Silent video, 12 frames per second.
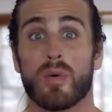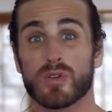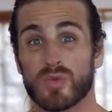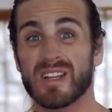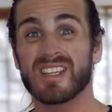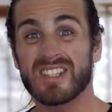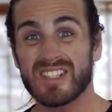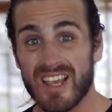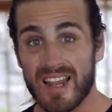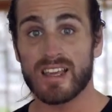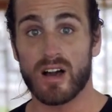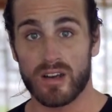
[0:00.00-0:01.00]
I was really
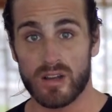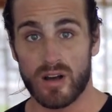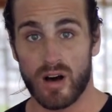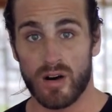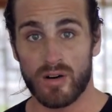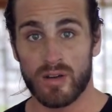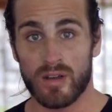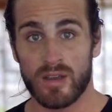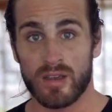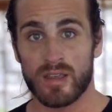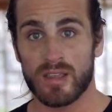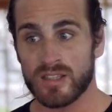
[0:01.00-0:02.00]
selling on the call
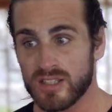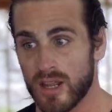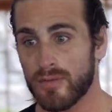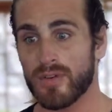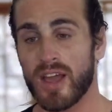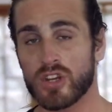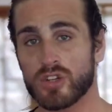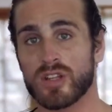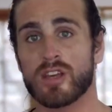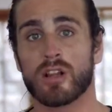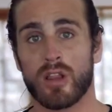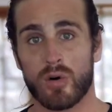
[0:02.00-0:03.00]
instead of
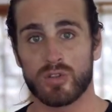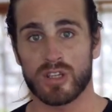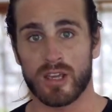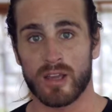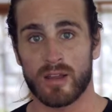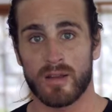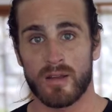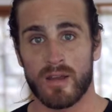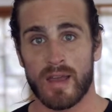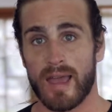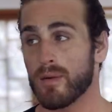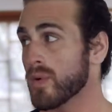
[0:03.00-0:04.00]
actually closing.
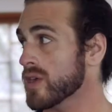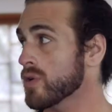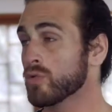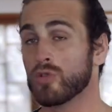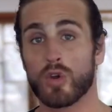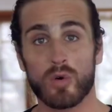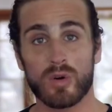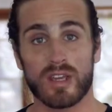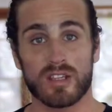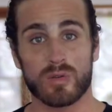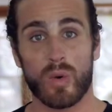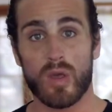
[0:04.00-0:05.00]
And when you do
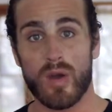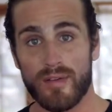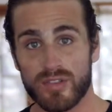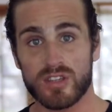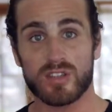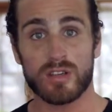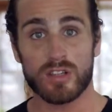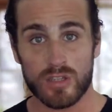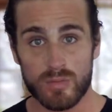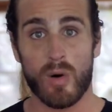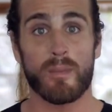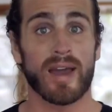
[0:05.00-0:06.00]
this, when you have this
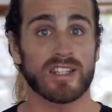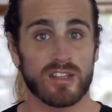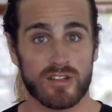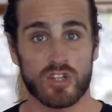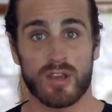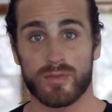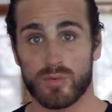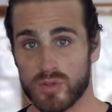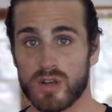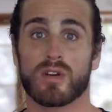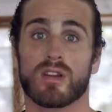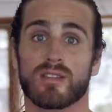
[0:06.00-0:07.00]
small mindset shift,
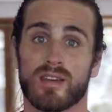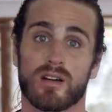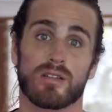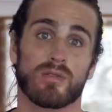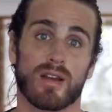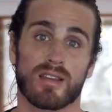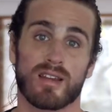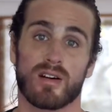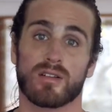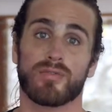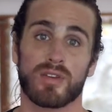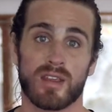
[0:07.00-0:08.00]
which I'm gonna tell you right now
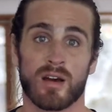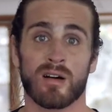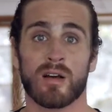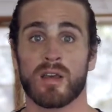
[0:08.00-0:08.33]
in the video,